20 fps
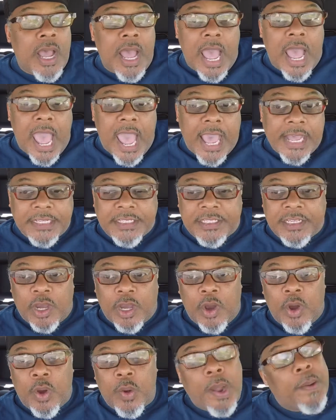And
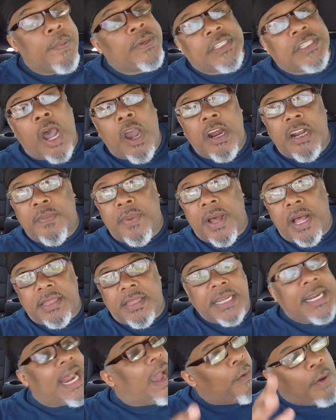so we were talking about that,
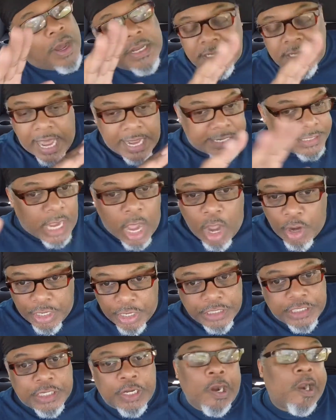and I was not
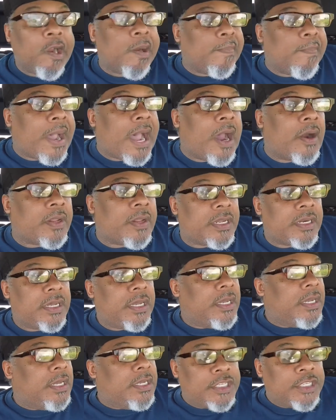talking to her about it
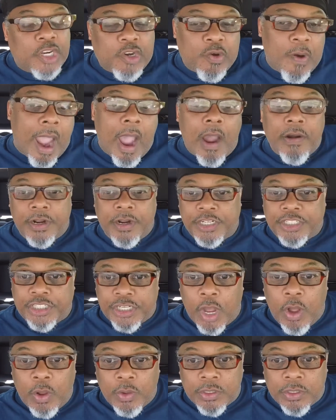to cry on her
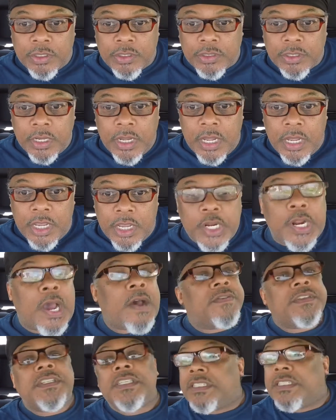shoulders. You know, I
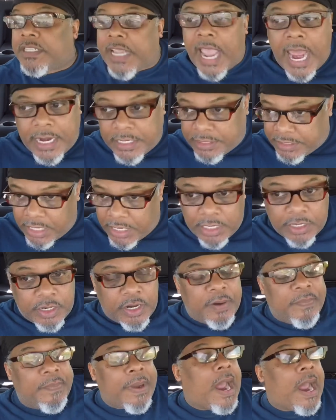was just kind of telling her
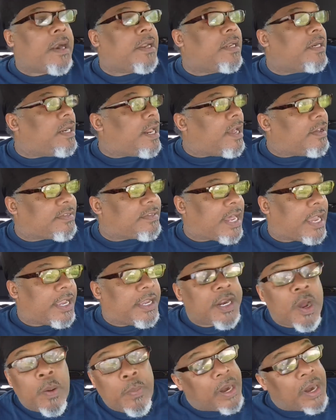about it, and I was like, you
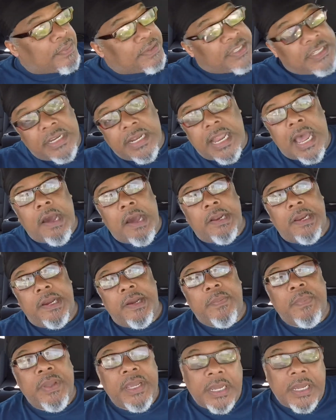know, but I'm still out here
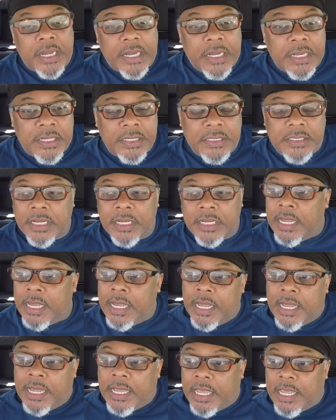because,
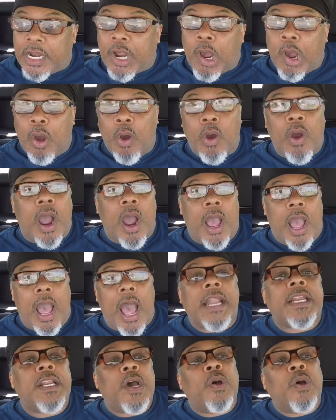you know,
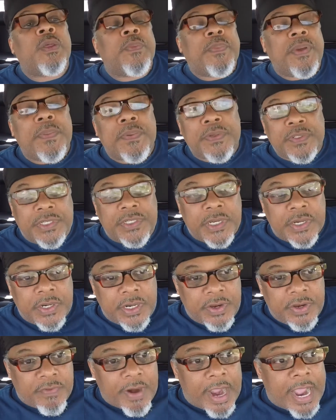I know that people still
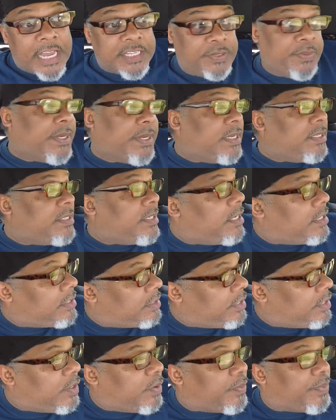need rides, because there are
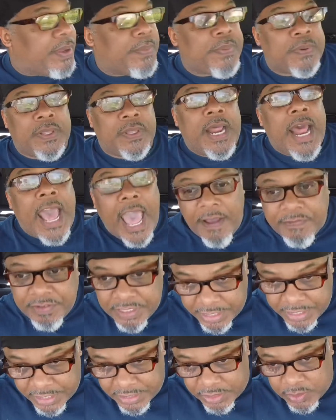still people that have to
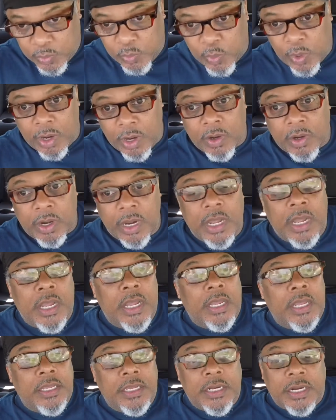get to work,
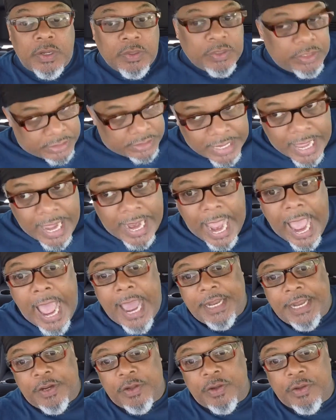you know, just like I
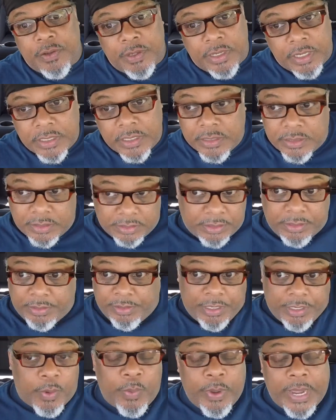do, because, you
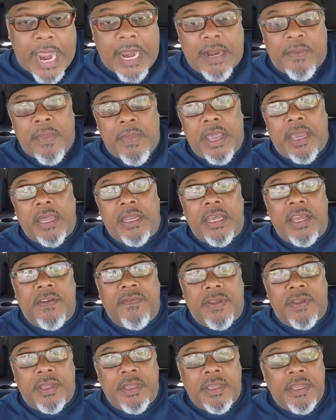know, we got to make a
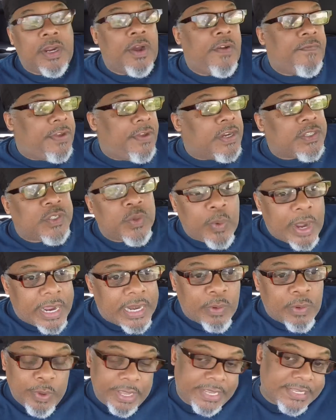living. You know, if there's a way
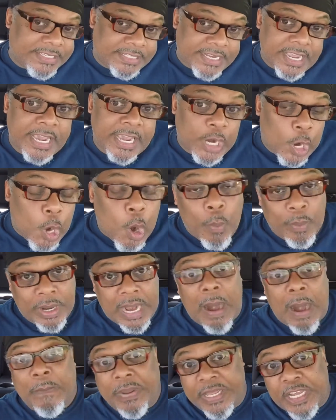that we could stay at home and
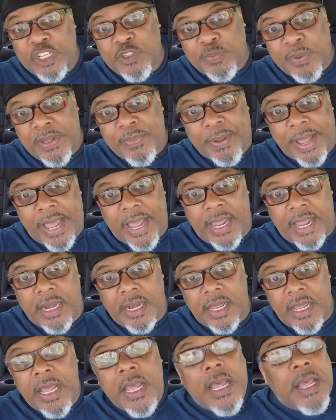our bills be paid,
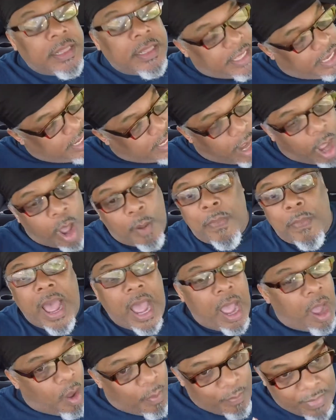then all, by
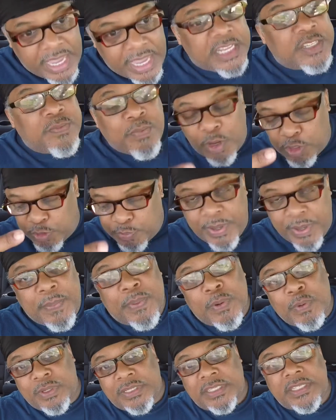all means, most
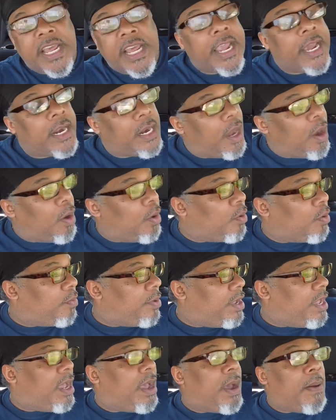people would stay at home.
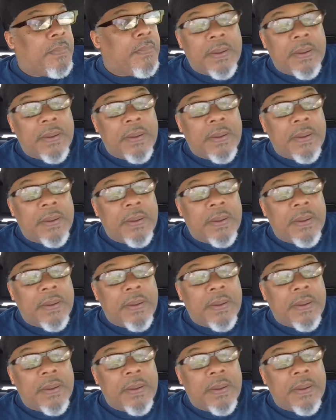But